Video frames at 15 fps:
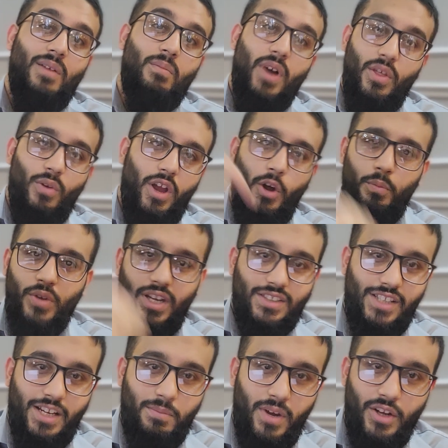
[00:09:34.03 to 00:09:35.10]
By the way, I hope you
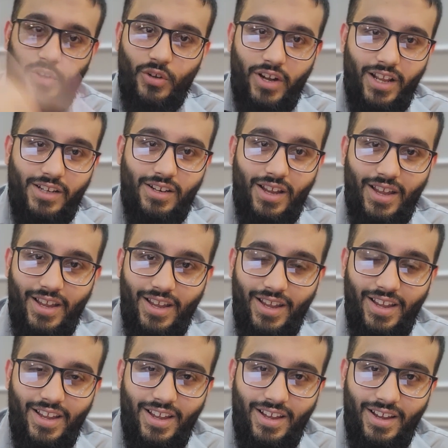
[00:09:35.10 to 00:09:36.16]
guys like my intro and
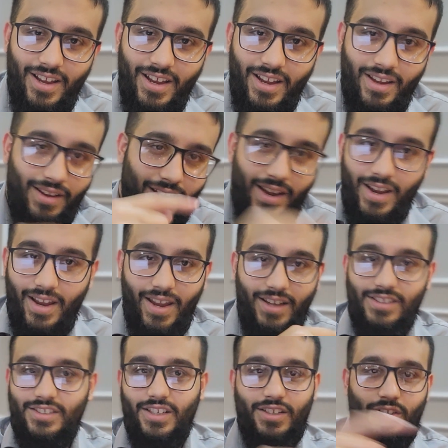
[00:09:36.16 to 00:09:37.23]

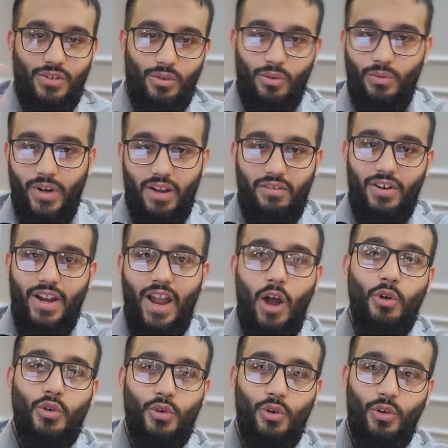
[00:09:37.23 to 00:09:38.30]
exit or whatever
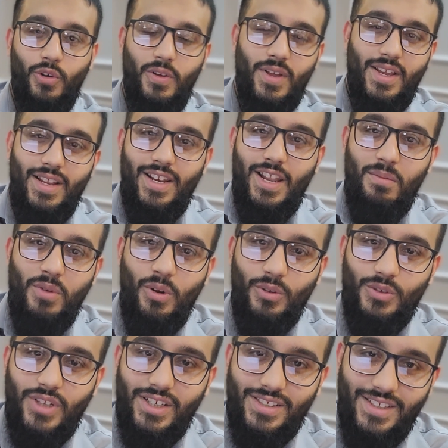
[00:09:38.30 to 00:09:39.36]
outro. Let me know
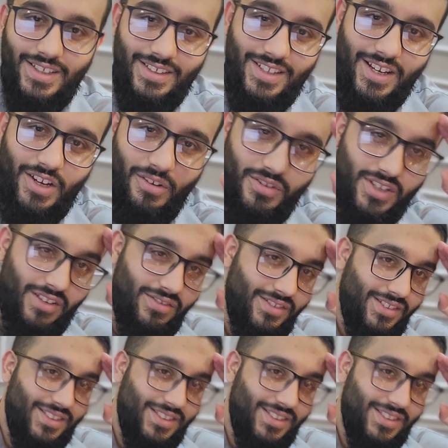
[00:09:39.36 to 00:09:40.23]
what you guys think. Take care of yourself.